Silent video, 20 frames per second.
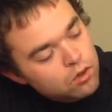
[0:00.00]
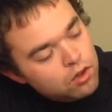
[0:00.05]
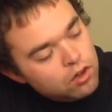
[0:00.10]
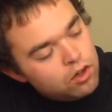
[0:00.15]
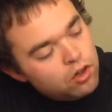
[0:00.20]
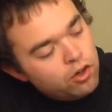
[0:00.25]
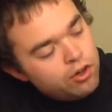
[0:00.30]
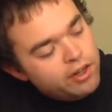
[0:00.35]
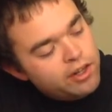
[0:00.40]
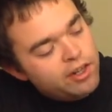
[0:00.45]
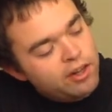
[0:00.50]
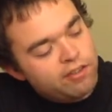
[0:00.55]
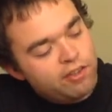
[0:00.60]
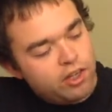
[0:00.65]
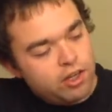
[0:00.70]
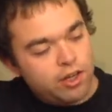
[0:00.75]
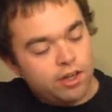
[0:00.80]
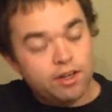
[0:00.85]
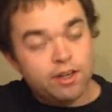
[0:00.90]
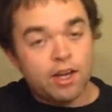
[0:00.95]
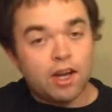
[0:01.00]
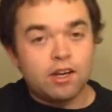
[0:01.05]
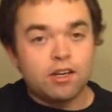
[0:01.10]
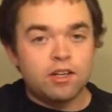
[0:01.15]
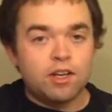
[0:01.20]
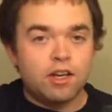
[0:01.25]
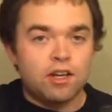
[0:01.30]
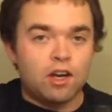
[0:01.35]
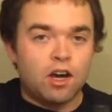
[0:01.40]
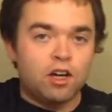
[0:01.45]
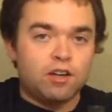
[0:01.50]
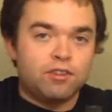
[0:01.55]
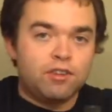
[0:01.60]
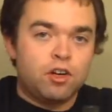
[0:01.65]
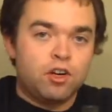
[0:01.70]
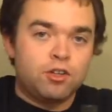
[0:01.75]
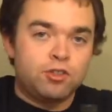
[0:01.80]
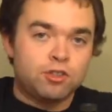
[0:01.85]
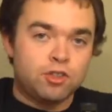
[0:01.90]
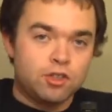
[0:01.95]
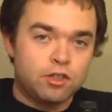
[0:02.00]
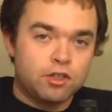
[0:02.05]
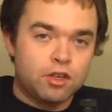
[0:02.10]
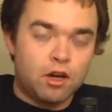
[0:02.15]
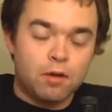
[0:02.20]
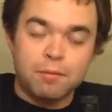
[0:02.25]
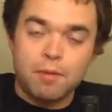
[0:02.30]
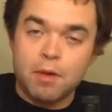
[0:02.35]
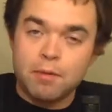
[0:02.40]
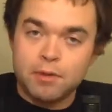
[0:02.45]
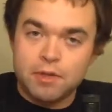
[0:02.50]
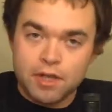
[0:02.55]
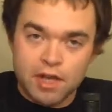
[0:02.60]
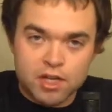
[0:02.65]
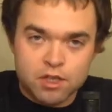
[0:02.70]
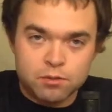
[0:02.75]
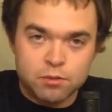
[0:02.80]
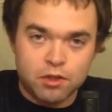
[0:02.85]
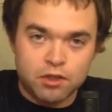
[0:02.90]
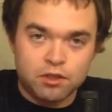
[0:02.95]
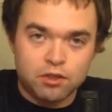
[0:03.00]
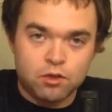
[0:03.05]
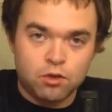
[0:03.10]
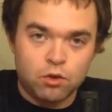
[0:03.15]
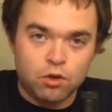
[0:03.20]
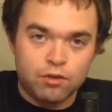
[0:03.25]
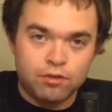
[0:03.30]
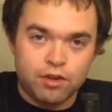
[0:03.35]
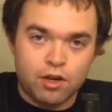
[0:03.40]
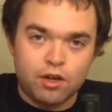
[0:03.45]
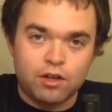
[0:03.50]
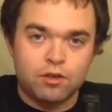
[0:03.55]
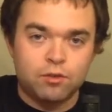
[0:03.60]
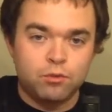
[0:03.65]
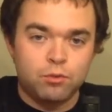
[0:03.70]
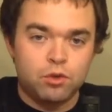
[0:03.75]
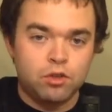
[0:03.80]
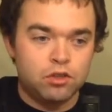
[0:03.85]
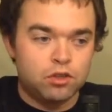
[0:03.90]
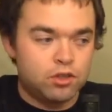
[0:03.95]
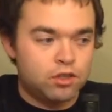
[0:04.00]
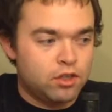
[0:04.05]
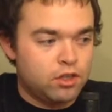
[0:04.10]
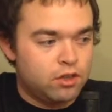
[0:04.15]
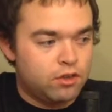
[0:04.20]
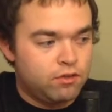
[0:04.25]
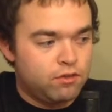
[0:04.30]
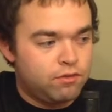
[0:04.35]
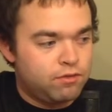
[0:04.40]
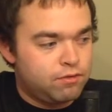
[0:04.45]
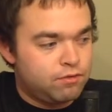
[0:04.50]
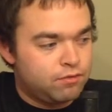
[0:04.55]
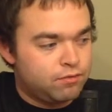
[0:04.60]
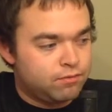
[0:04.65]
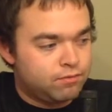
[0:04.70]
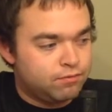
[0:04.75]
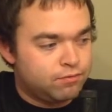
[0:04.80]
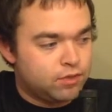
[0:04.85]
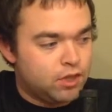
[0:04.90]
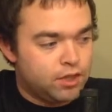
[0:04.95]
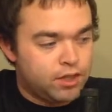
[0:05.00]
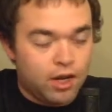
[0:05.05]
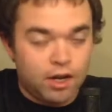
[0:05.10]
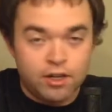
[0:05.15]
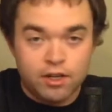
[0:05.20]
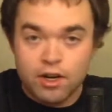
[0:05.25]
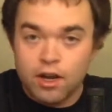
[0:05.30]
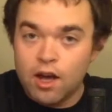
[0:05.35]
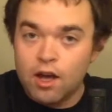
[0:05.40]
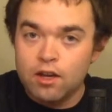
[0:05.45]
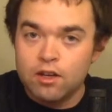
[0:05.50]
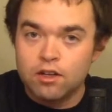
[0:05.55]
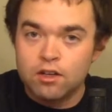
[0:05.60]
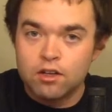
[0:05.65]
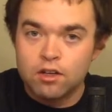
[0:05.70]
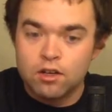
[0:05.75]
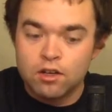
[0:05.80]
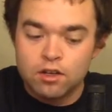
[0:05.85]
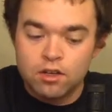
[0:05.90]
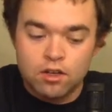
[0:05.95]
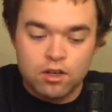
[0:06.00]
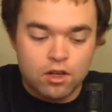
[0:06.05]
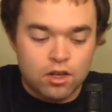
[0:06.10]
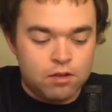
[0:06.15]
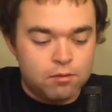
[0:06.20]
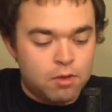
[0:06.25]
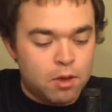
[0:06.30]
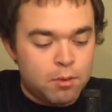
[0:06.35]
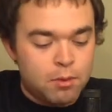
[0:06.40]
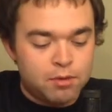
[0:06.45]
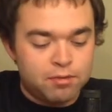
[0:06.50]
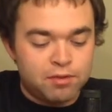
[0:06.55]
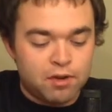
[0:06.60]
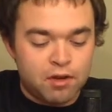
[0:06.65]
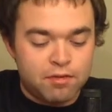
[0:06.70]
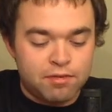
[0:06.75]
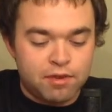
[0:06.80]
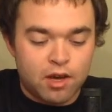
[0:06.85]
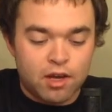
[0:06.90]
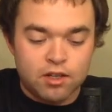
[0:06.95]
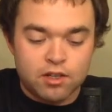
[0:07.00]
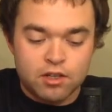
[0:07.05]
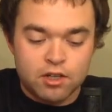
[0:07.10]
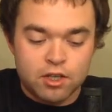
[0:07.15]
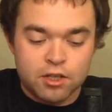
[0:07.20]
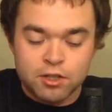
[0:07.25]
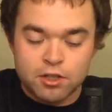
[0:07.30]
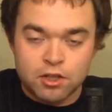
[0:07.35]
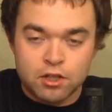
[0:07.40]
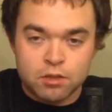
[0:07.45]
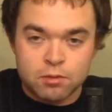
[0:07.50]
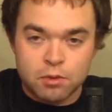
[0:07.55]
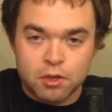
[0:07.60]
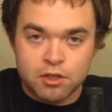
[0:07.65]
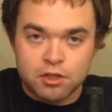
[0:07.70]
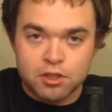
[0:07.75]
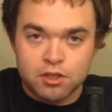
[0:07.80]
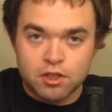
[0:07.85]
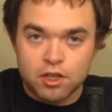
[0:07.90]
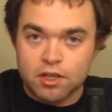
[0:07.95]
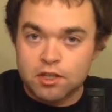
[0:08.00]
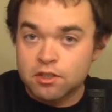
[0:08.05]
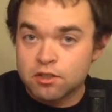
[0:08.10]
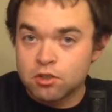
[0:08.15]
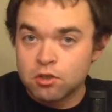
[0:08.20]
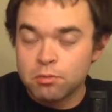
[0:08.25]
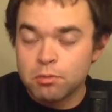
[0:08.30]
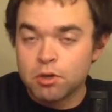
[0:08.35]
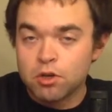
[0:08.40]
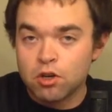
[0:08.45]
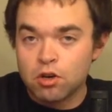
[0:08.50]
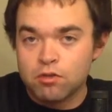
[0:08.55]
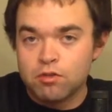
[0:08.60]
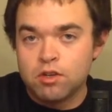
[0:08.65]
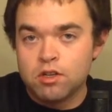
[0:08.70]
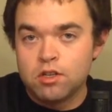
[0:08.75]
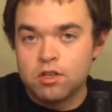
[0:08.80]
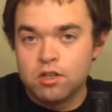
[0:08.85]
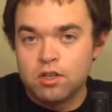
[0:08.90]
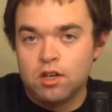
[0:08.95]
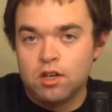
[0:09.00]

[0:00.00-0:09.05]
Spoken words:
going to give it a 98 out of 100. Now, maybe next week the Corey Gracken will give a 99. And maybe if I find another expression like supernova,